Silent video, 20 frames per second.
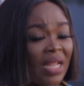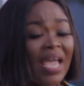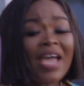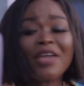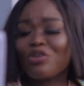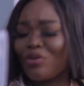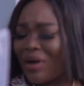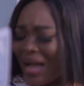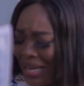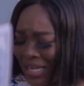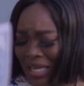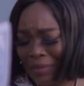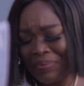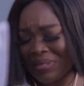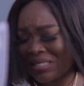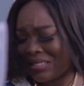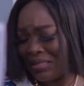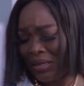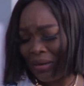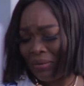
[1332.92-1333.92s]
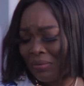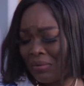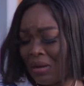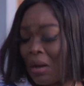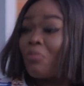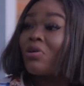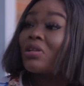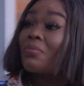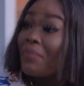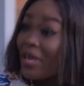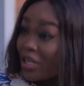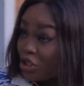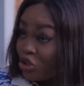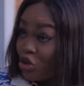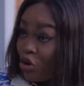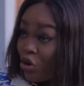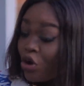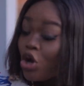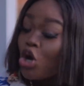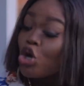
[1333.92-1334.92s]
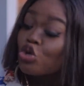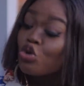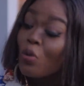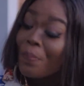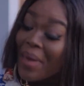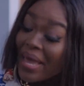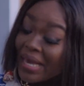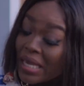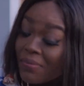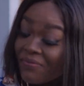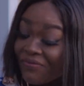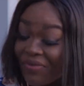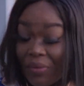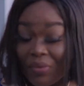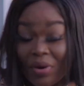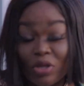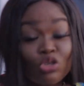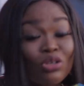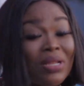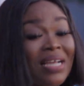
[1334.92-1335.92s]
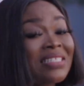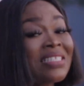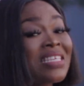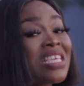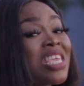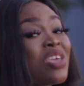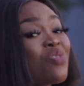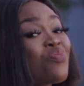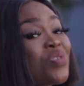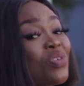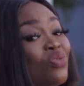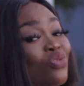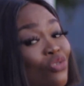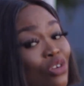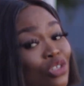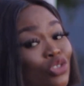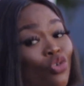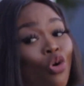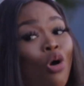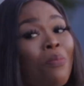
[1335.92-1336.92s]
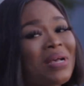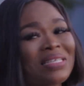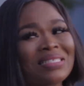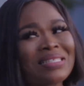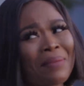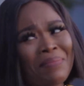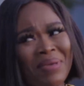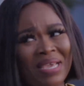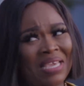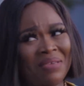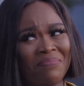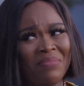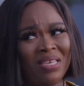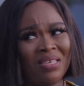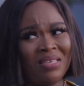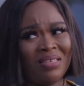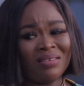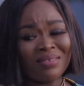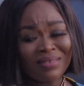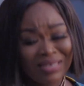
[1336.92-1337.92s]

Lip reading: And you can keep it now, but make sure you beg him very well so that he will not come and start begging me.